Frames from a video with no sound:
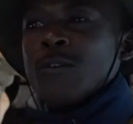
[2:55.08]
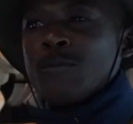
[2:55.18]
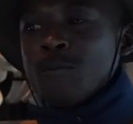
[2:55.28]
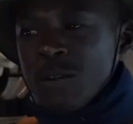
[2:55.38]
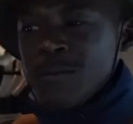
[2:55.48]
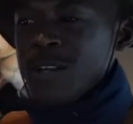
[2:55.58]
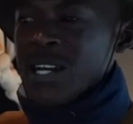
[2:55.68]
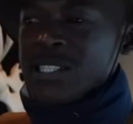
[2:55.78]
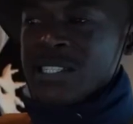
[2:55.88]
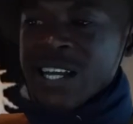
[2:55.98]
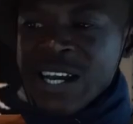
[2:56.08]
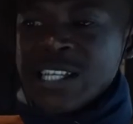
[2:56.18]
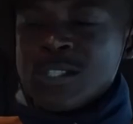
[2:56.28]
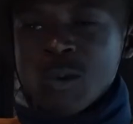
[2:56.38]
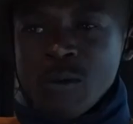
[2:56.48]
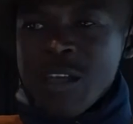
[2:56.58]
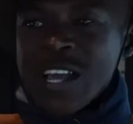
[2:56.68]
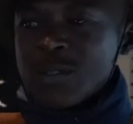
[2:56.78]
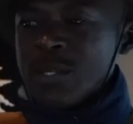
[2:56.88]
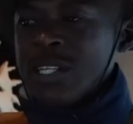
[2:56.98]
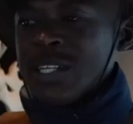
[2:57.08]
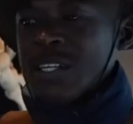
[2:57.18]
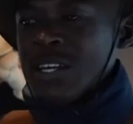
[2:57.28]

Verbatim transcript: of, previous greats who have actually